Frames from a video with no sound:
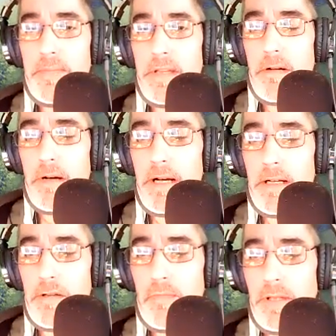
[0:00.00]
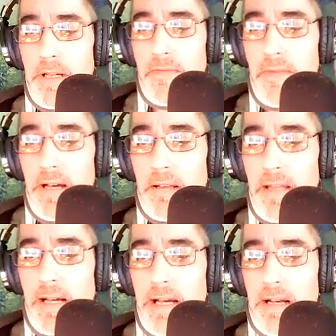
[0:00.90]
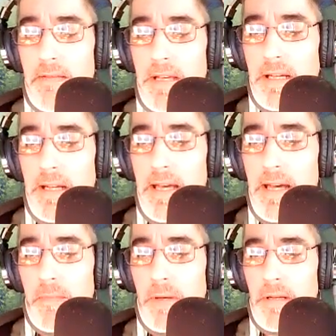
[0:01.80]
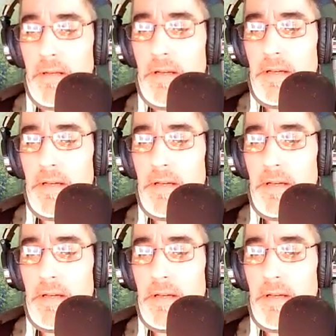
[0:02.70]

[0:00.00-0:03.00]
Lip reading: I do believe that that kind of thing can happen.